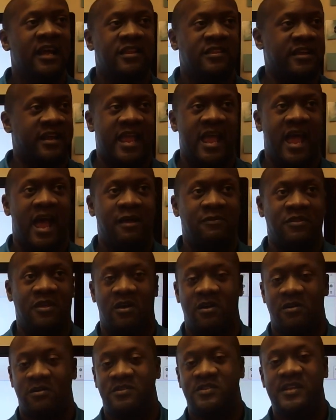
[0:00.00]

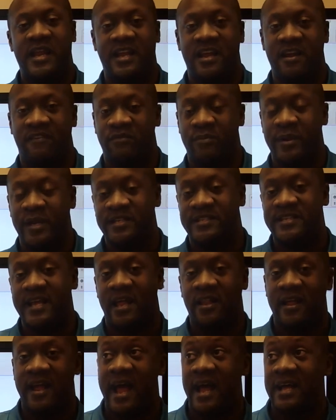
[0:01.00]
the state government in
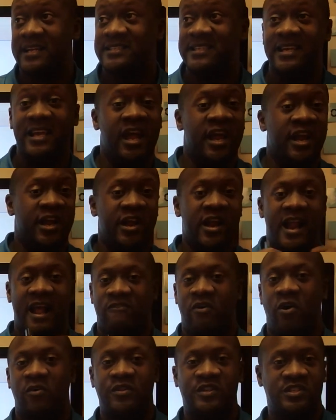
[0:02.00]
Tallahassee, you're going to
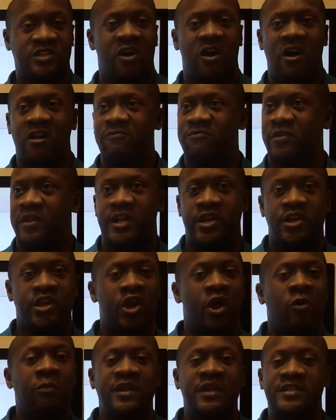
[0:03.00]
have all this conflict and
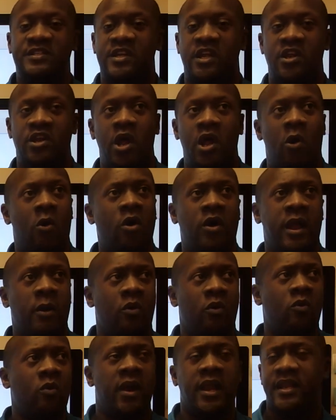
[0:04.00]
nobody's going to know, okay,
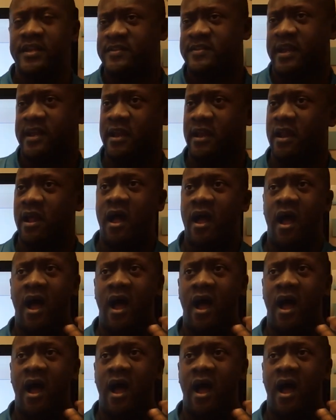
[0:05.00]
well, wait a second.